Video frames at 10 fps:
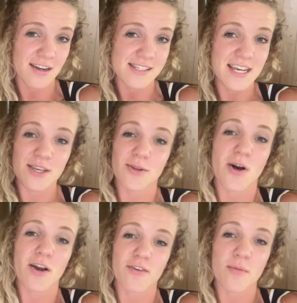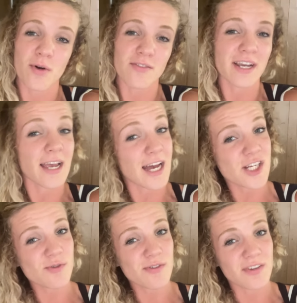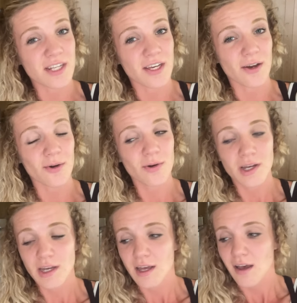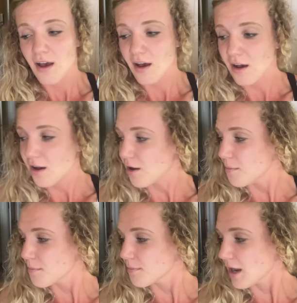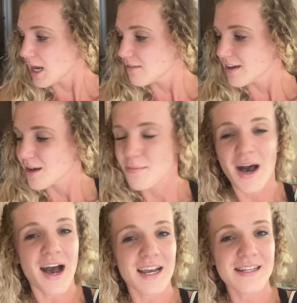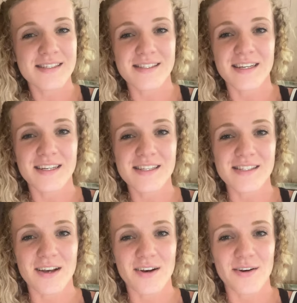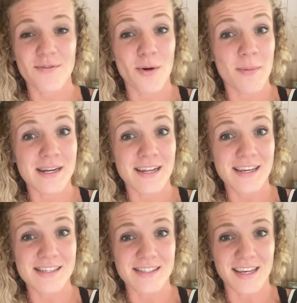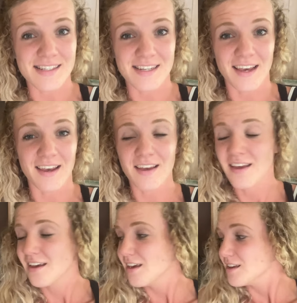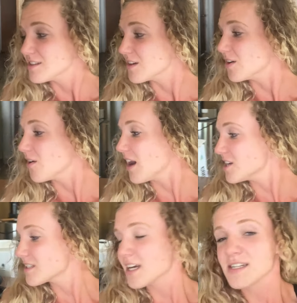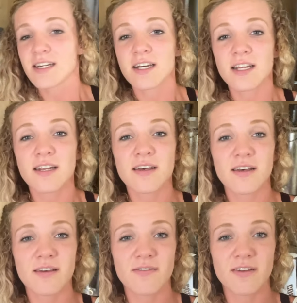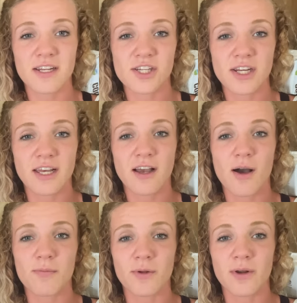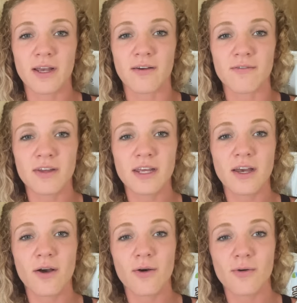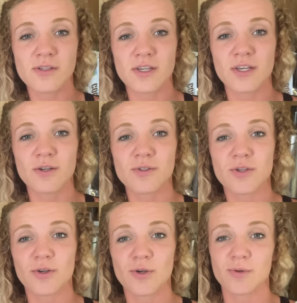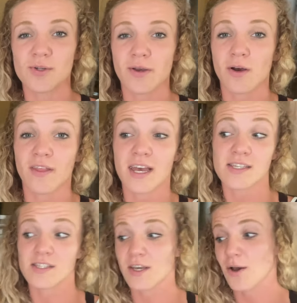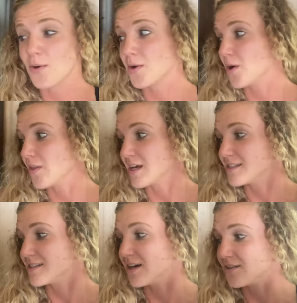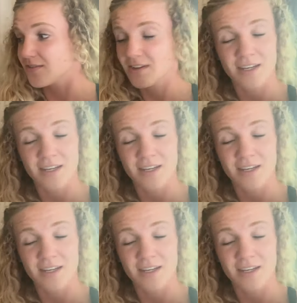take you along for more of a casual video, um, kind of like a behind the scenes of what my day is like today. So I just got done finishing uploading a video to YouTube and doing all the SEO and all that stuff.